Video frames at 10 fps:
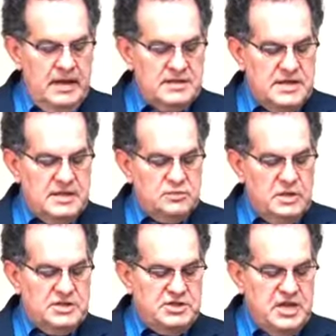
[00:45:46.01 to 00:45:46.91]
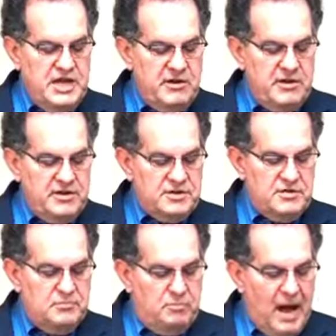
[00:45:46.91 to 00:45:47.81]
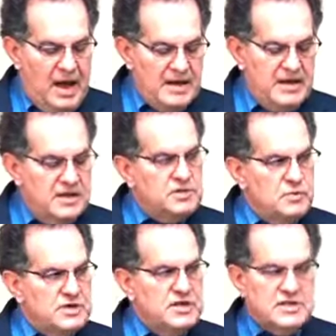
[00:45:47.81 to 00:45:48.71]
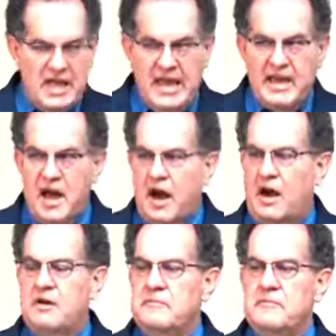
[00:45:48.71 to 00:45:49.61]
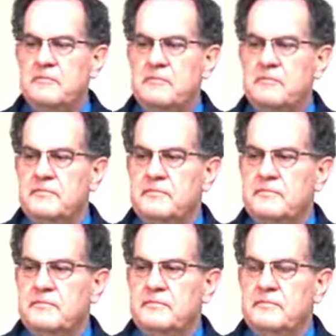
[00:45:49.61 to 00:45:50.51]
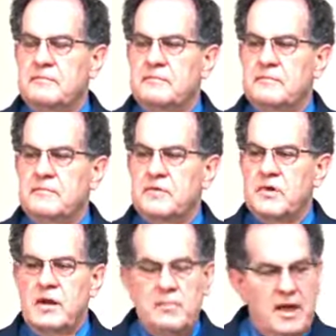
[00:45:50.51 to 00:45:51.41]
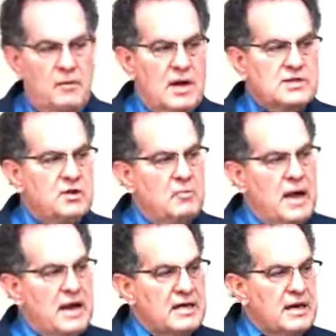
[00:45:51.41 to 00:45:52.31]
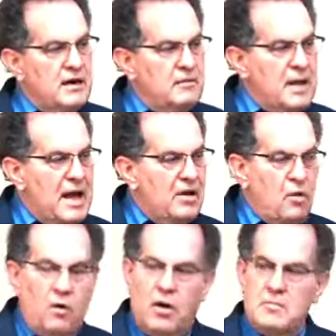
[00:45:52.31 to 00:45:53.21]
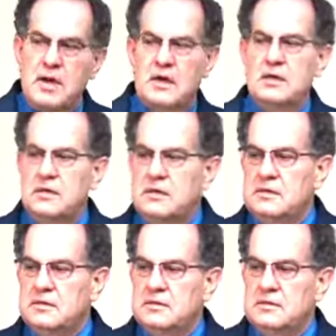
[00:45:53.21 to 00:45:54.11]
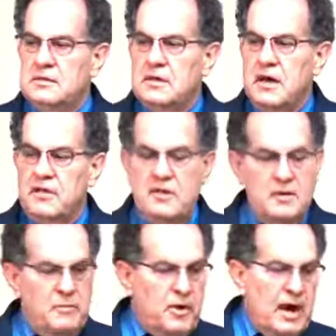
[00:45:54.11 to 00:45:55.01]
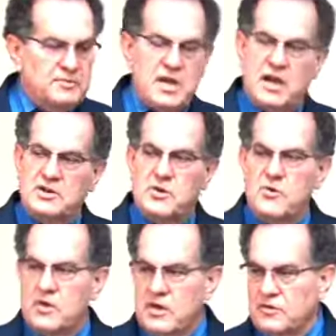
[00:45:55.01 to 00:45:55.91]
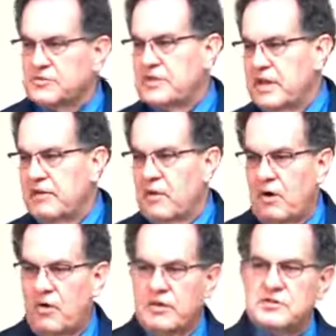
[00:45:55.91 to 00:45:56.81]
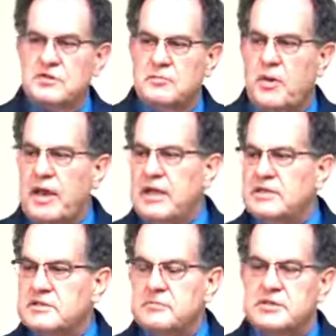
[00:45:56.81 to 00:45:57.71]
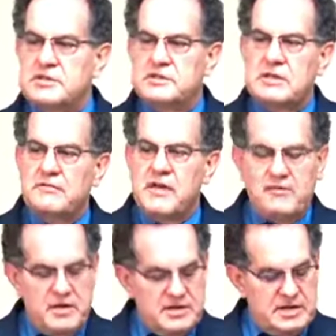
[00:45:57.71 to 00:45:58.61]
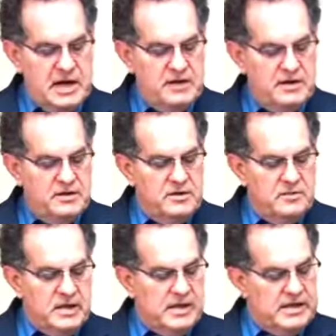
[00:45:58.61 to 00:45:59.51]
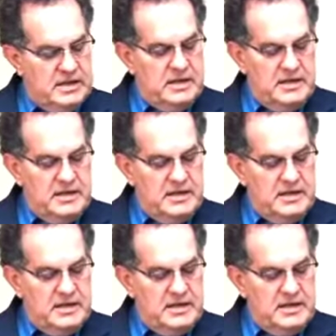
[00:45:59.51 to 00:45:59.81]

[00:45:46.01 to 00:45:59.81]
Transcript: And it says, which gendereth to bondage, which is Agar. So anybody that wants to go back there in Mount Horeb, other than perhaps on a tour to go see where all this took place, which I've never desired to do, but